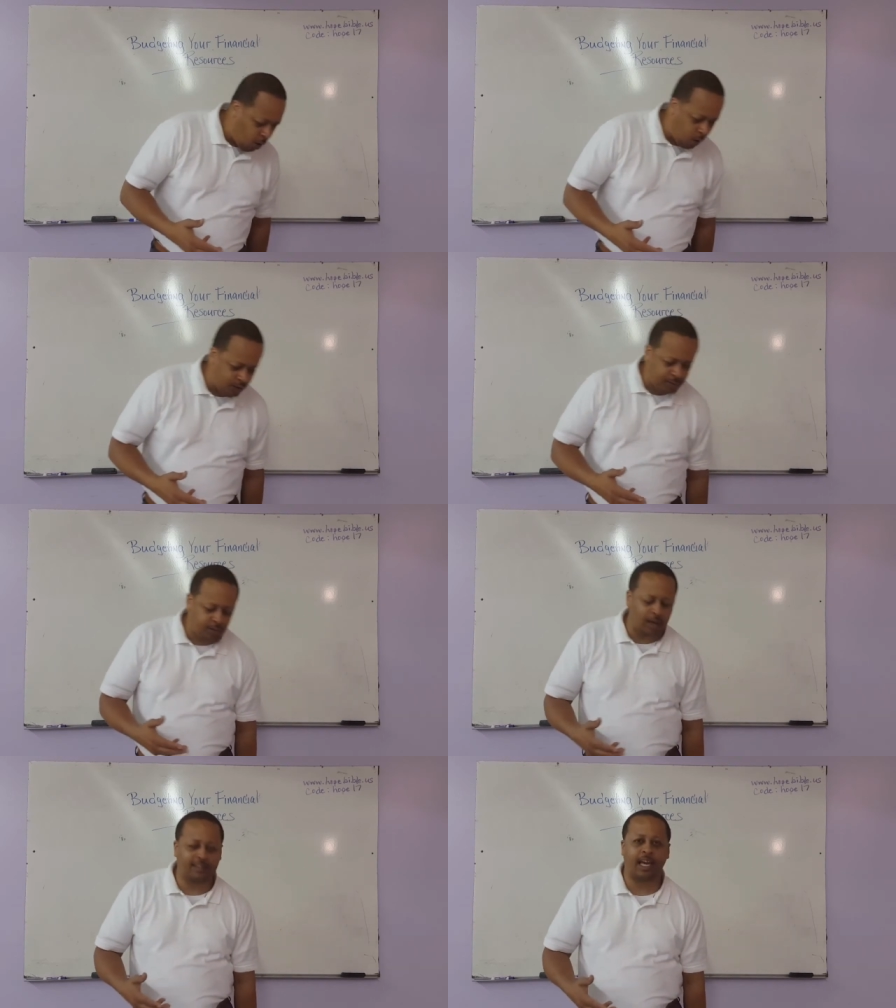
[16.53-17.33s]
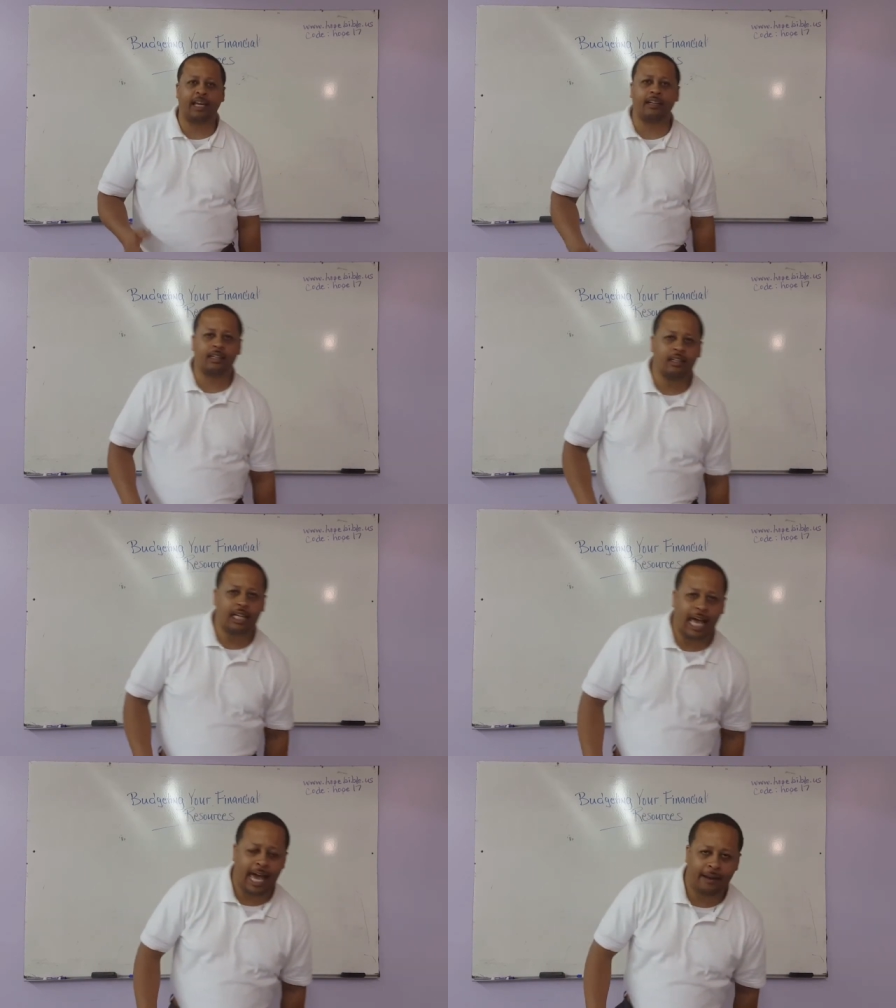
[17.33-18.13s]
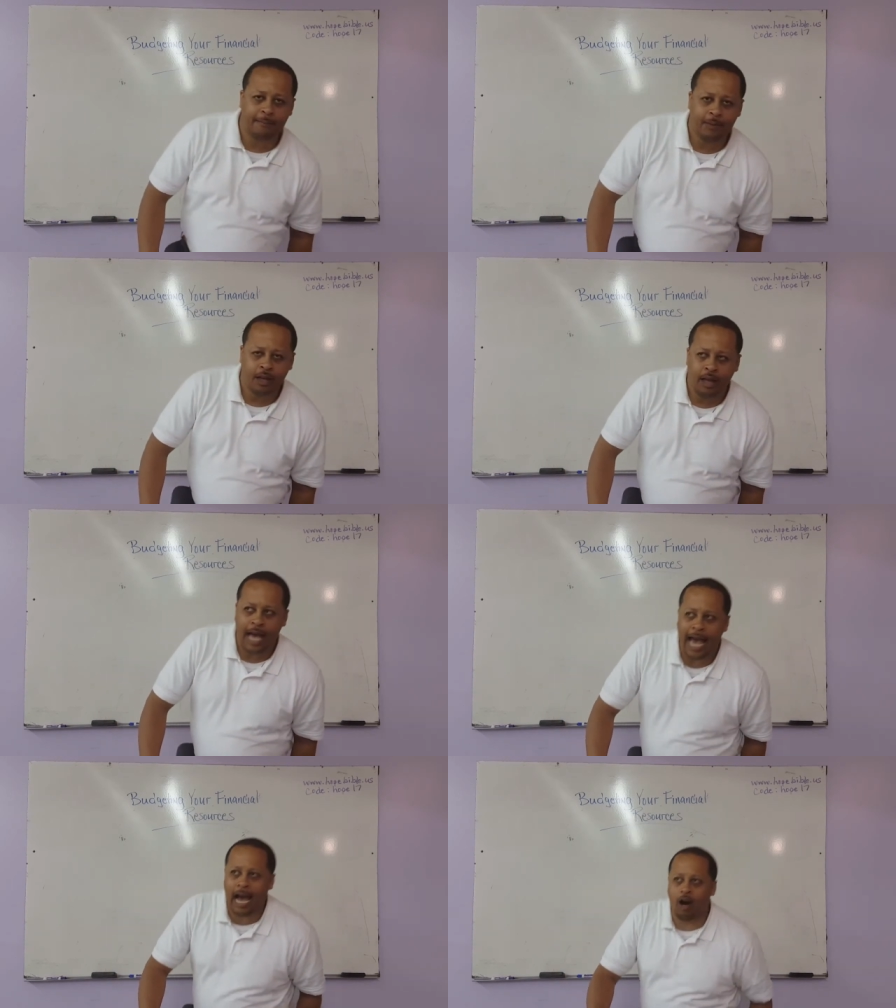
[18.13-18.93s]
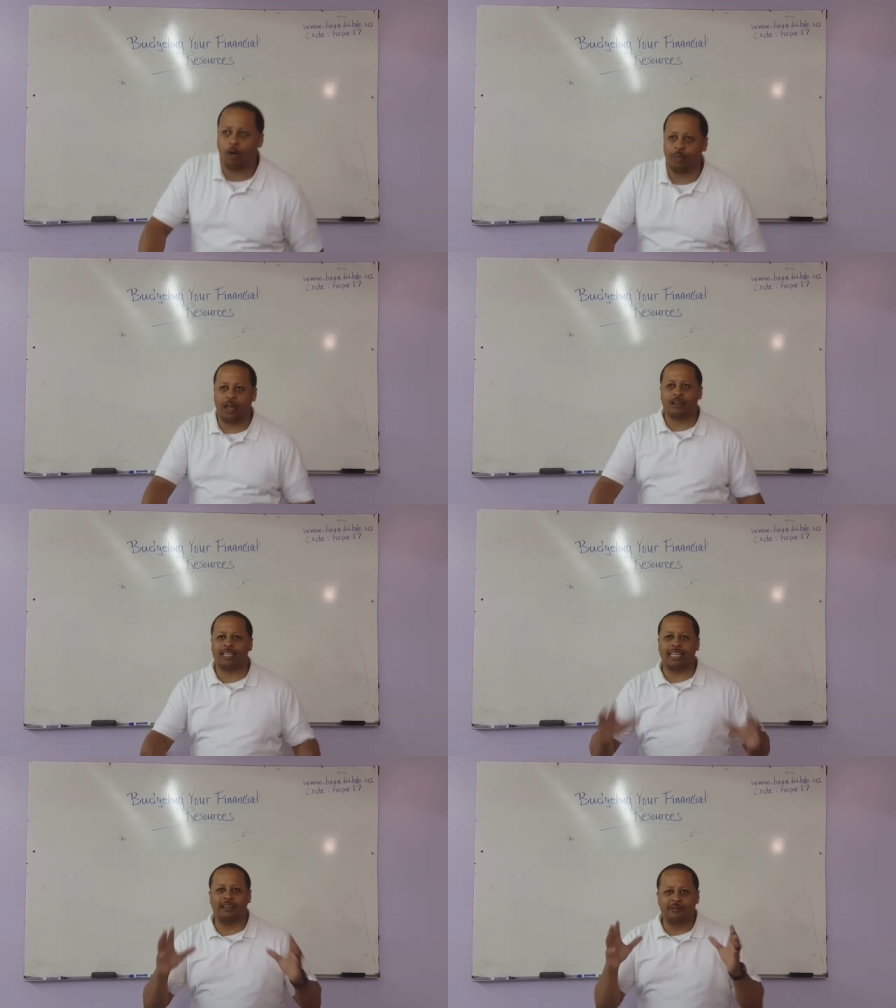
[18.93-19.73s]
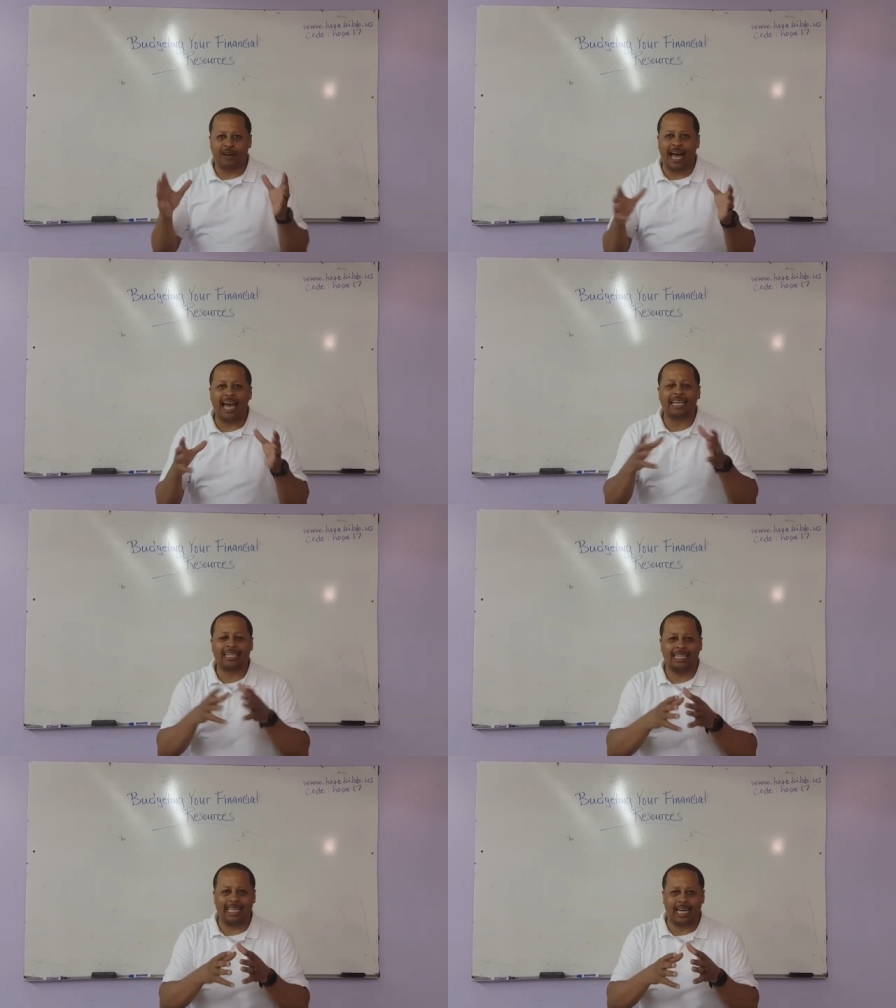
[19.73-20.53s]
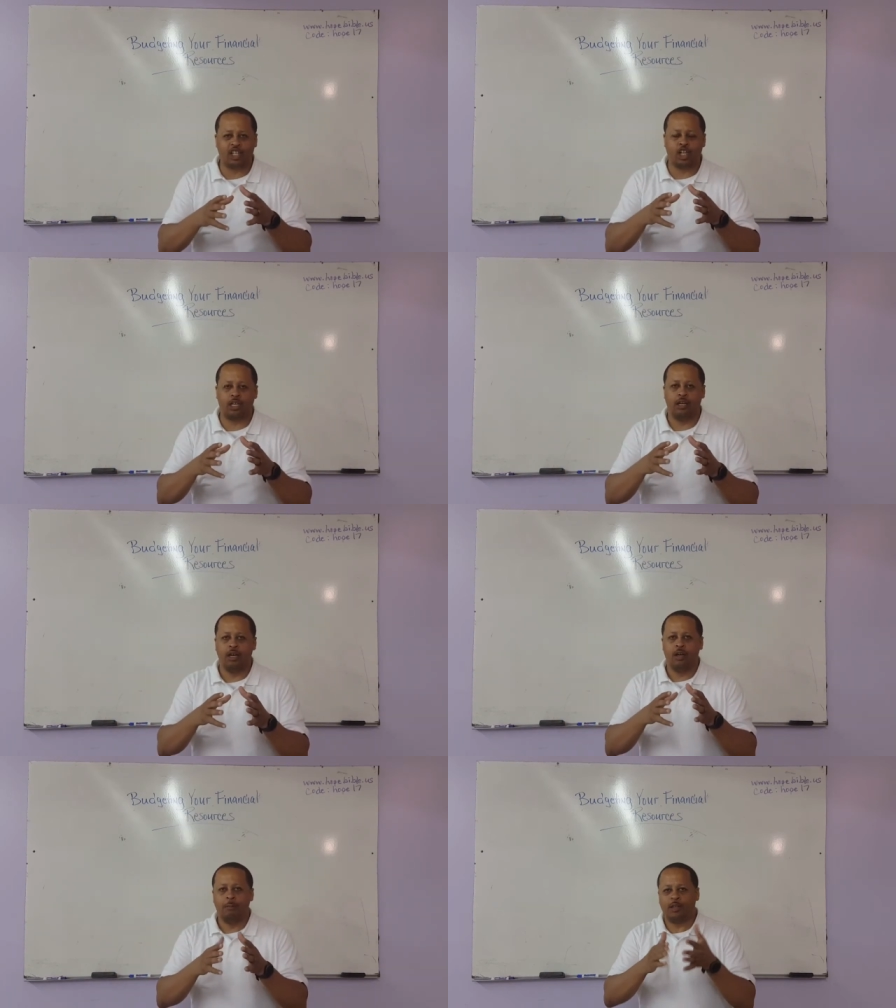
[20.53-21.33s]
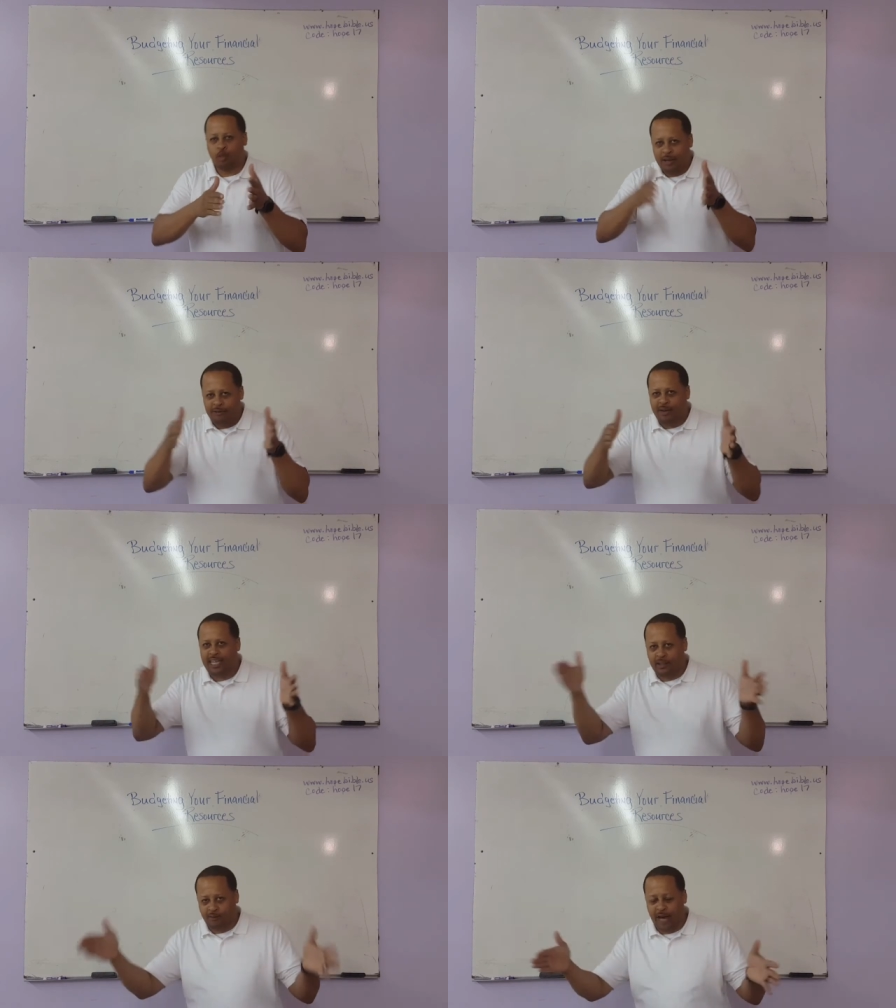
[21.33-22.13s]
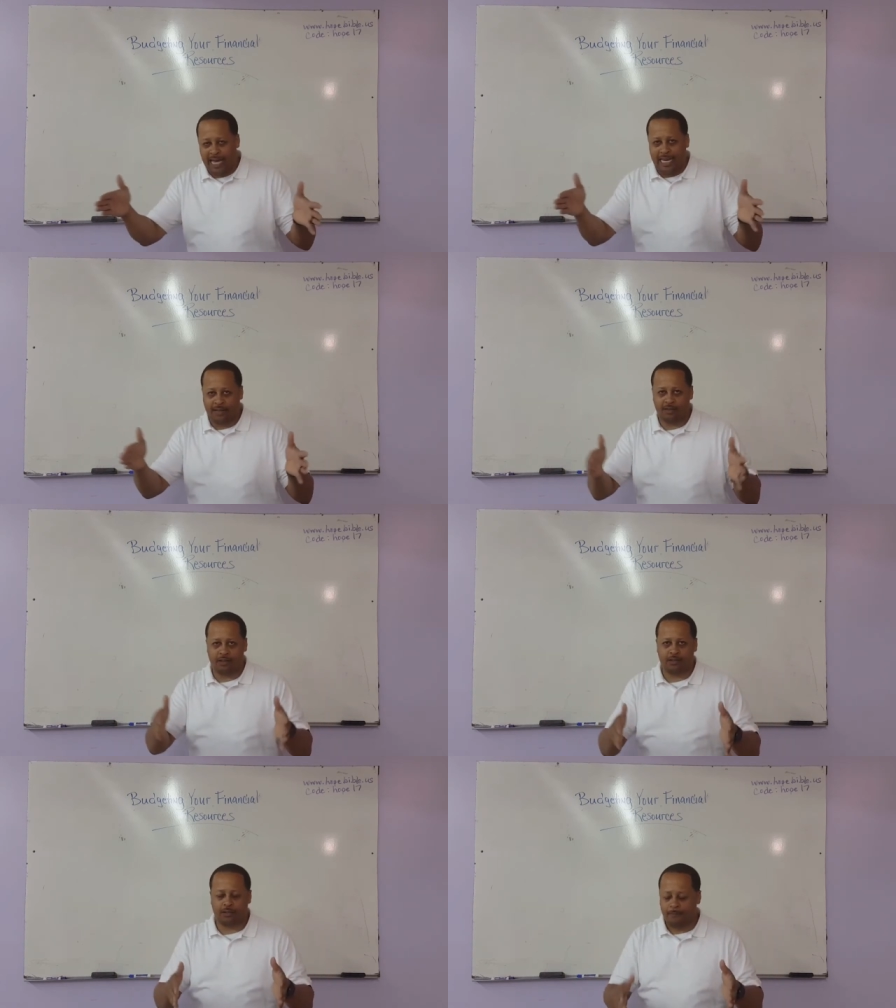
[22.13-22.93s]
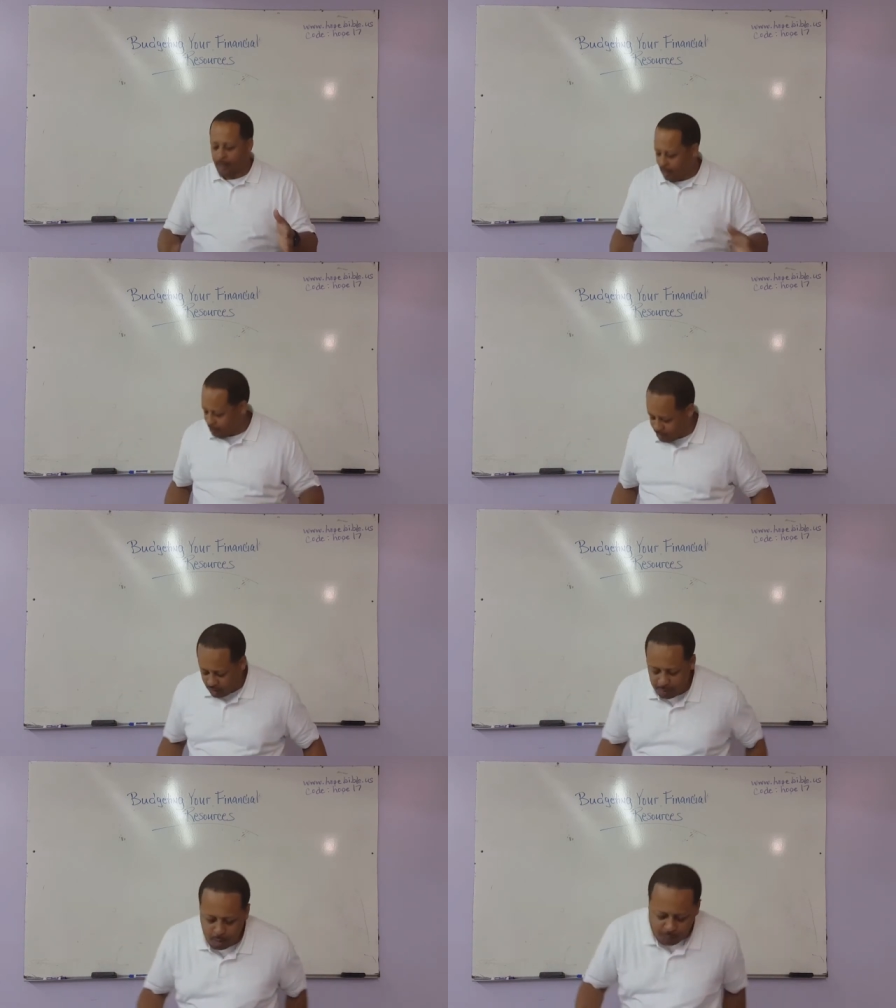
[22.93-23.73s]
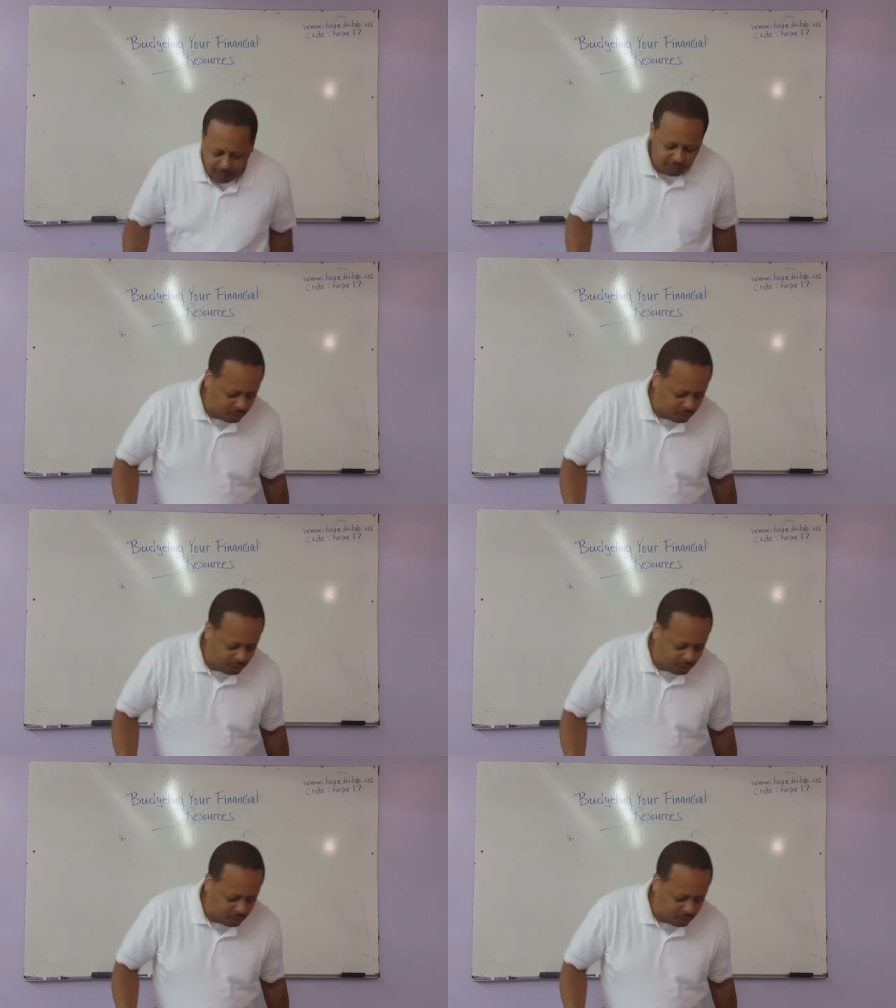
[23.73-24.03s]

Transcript: course, we started taking a look at how there's a divine connection between faith and finances. I'm just going to move this